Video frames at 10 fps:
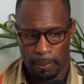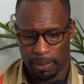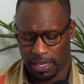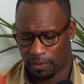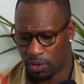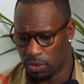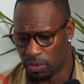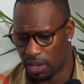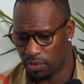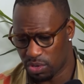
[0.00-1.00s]
Like if
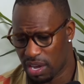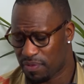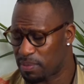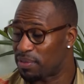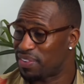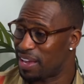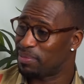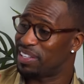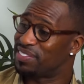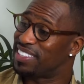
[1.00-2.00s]
you come from a
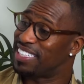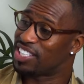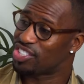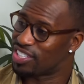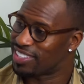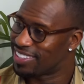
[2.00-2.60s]
family of addiction,